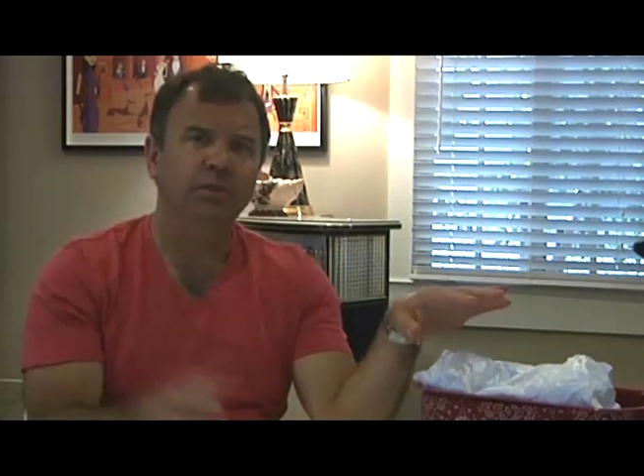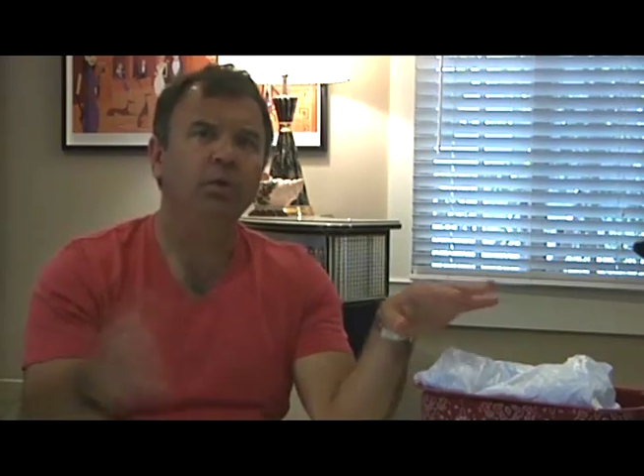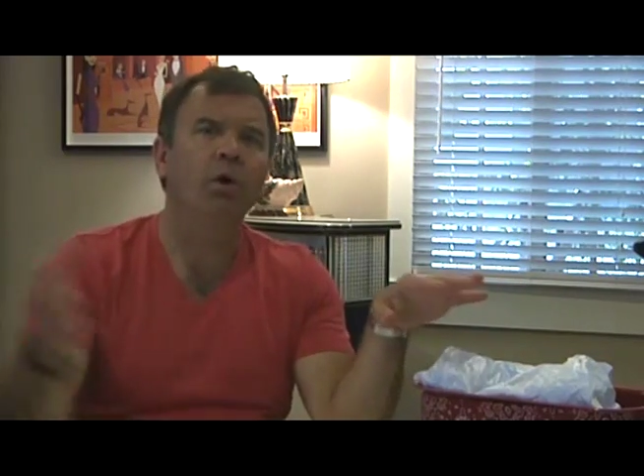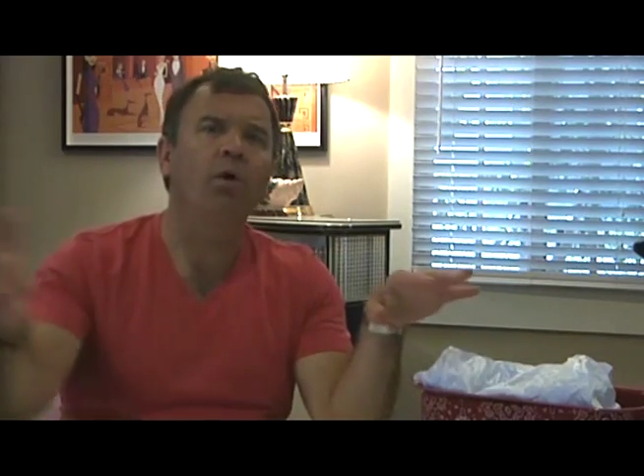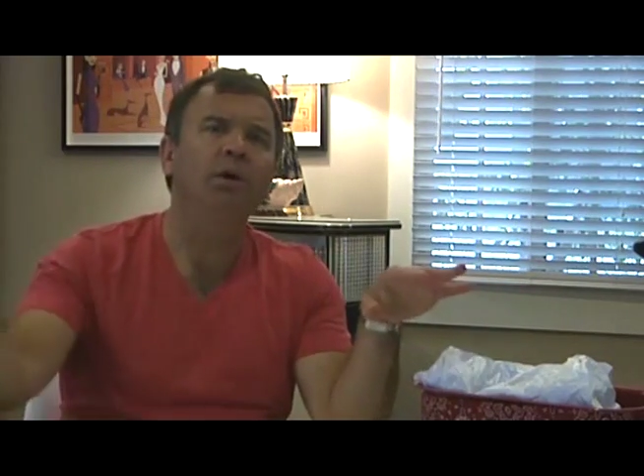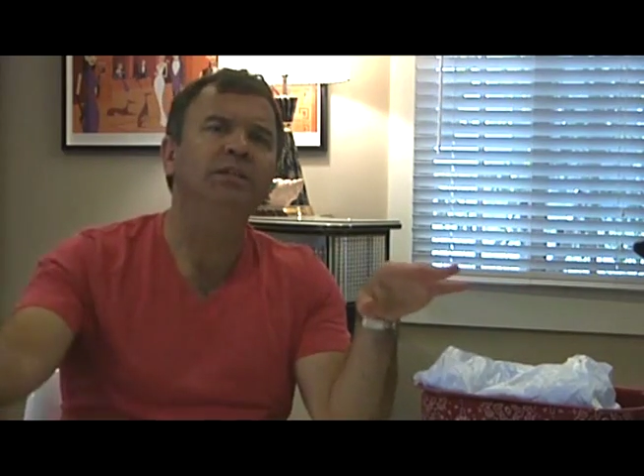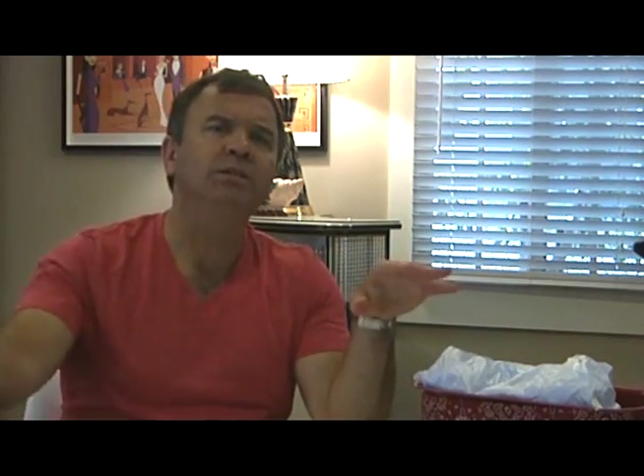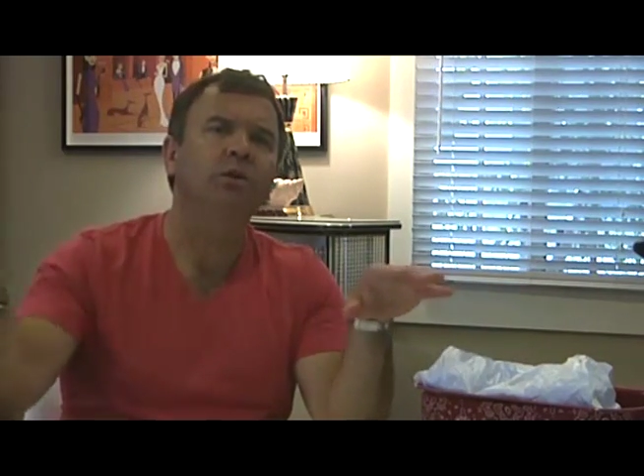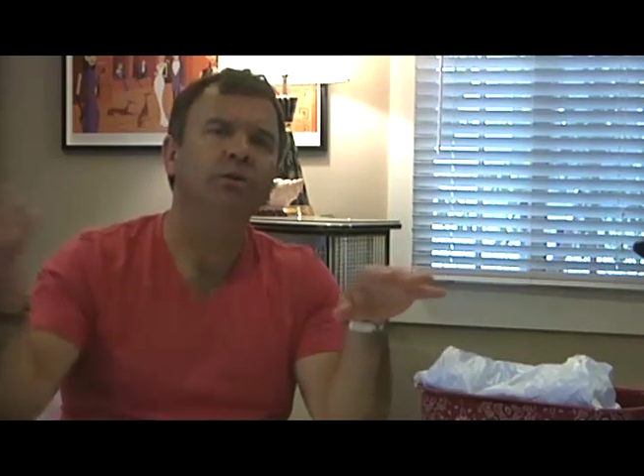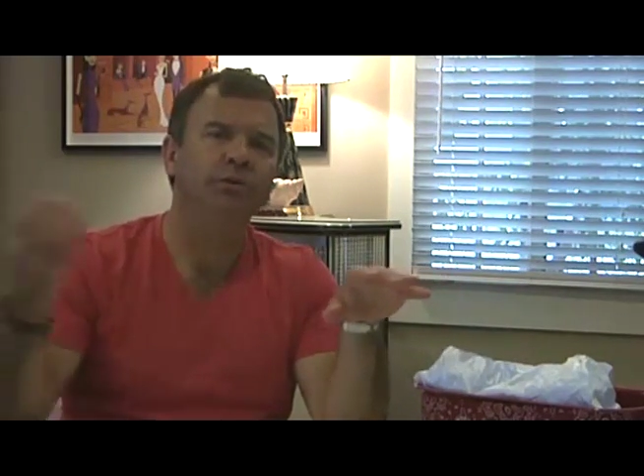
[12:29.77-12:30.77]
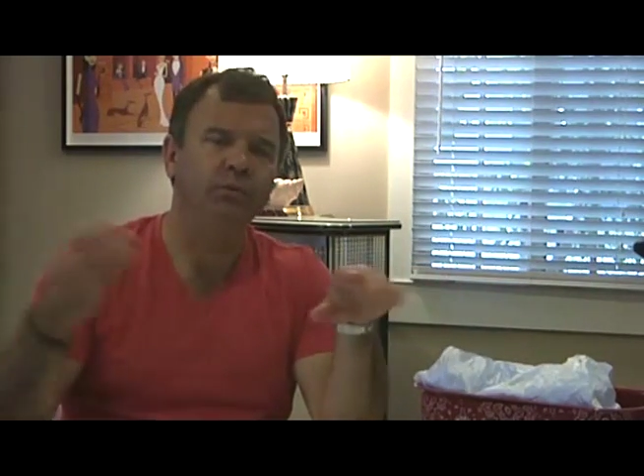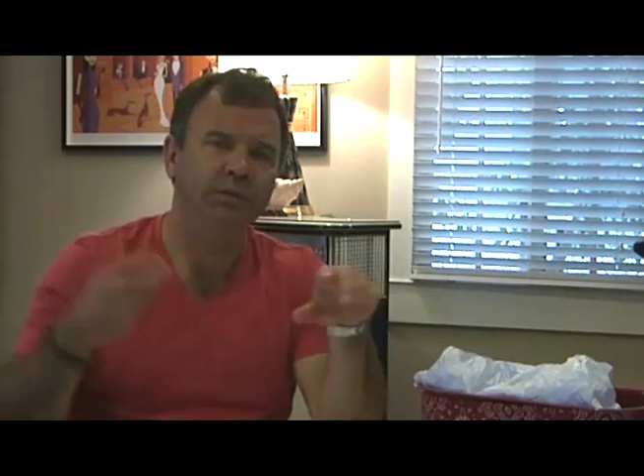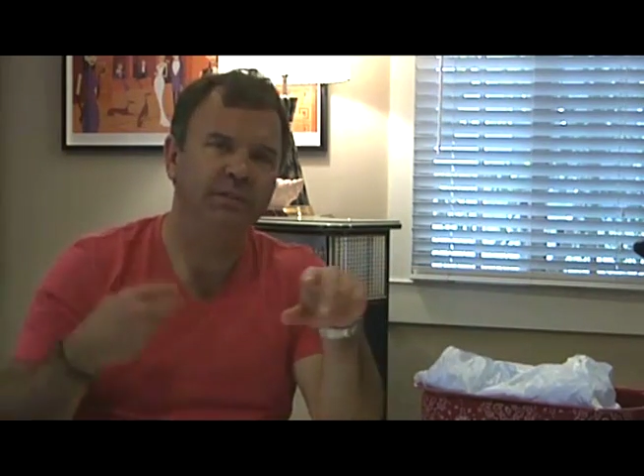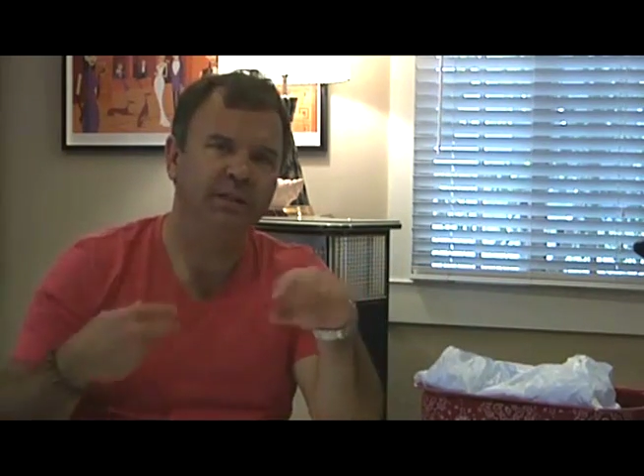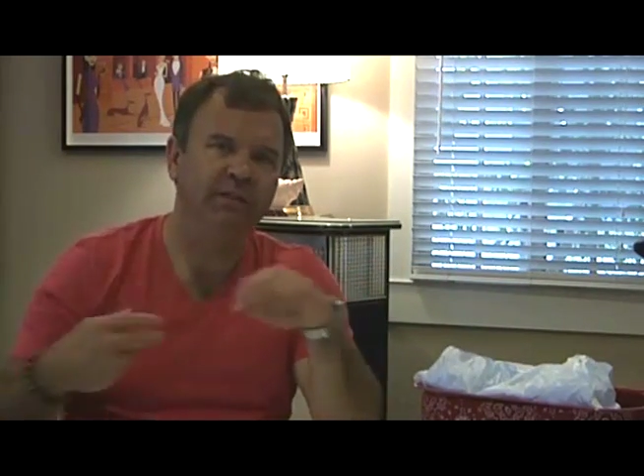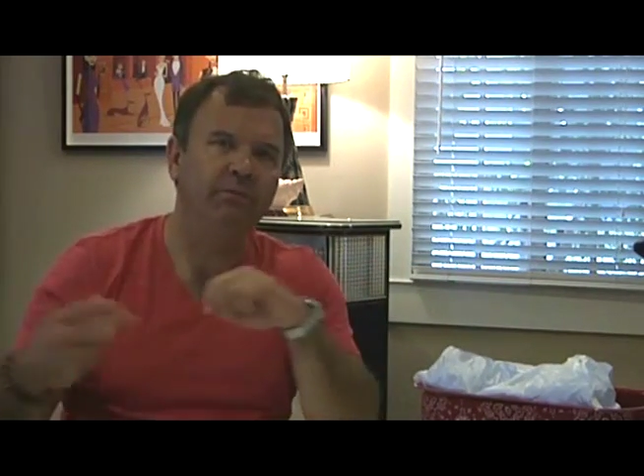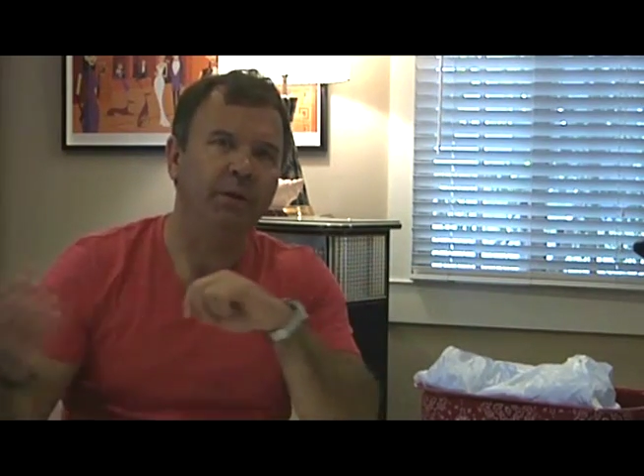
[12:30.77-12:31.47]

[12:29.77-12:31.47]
you're already starting to receive